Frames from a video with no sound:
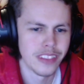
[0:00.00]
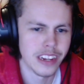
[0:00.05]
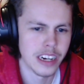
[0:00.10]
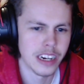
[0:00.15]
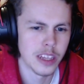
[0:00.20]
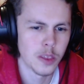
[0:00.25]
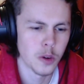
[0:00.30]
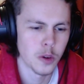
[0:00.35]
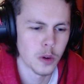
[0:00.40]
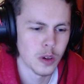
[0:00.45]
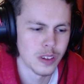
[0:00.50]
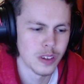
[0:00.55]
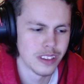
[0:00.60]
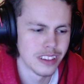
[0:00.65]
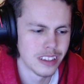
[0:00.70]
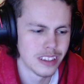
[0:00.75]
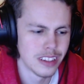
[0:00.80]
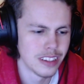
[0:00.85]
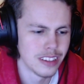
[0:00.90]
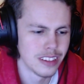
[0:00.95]
I thought
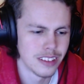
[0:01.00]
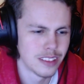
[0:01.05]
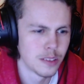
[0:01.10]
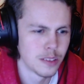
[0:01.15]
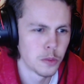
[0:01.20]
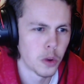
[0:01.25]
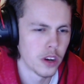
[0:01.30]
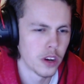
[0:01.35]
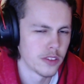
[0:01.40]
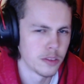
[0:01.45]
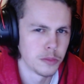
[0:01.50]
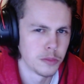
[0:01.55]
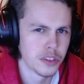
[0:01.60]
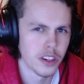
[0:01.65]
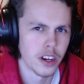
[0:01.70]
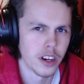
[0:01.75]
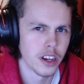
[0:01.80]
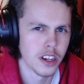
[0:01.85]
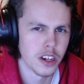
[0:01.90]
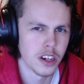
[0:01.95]
that one of them's
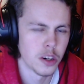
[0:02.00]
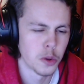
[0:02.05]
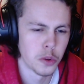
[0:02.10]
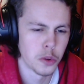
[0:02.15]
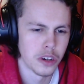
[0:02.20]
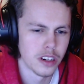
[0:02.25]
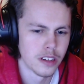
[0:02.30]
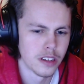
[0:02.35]
going to go.